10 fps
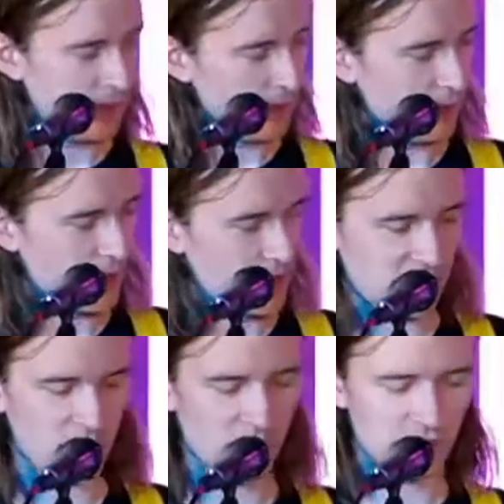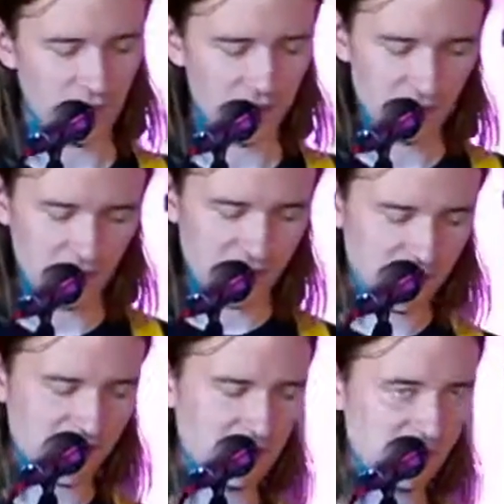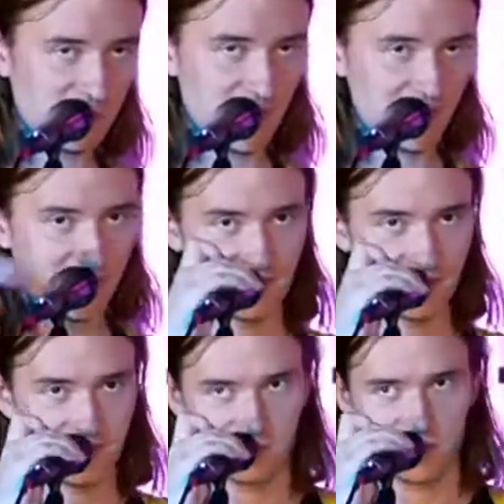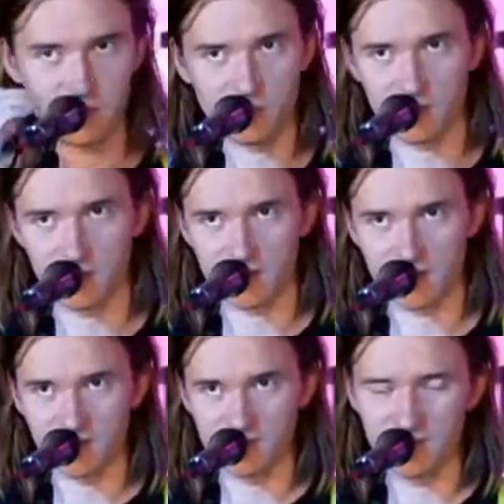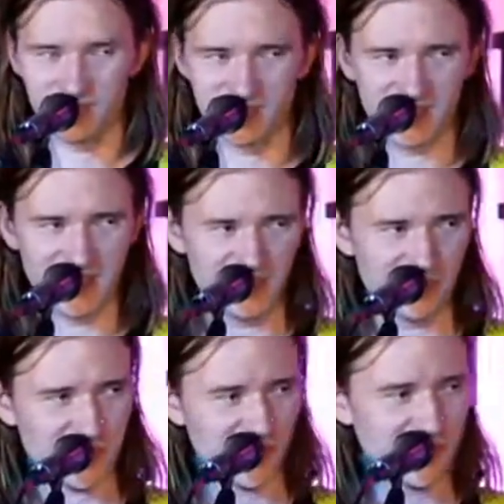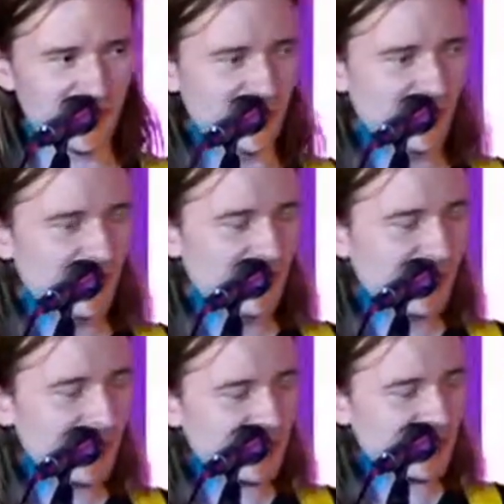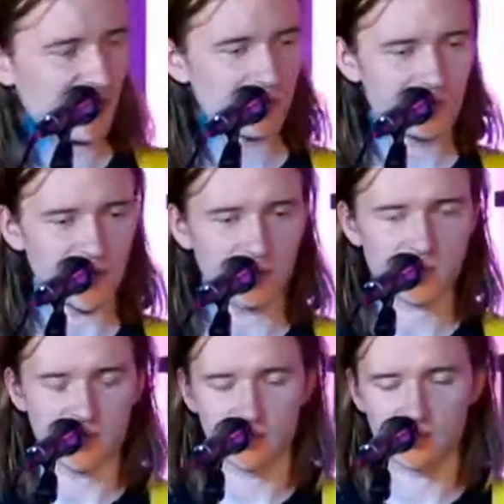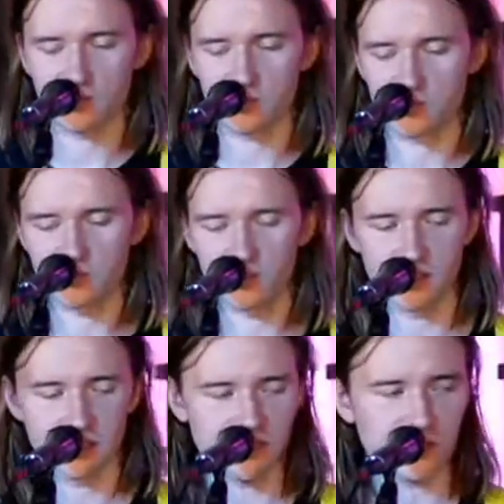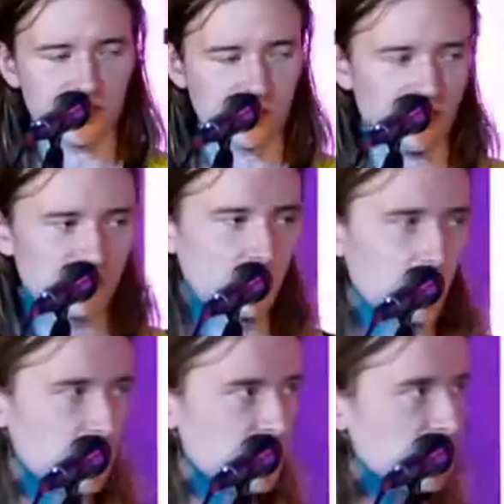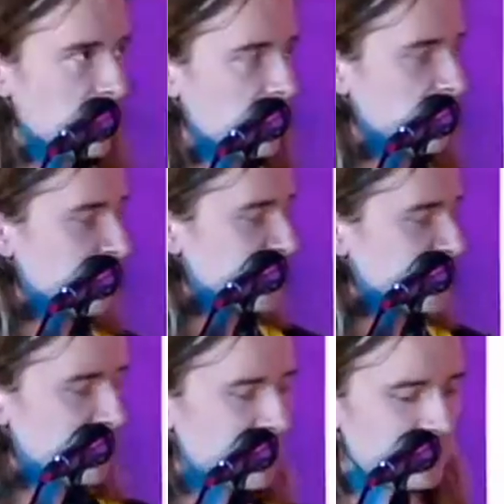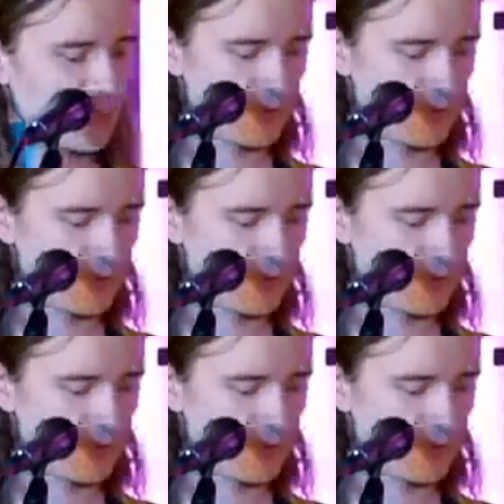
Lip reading: have some more fun with these songs, but I gotta plug one more time. If you like what you hear, it's John Phelps on all social media. That's John P. Helps. You know what I mean?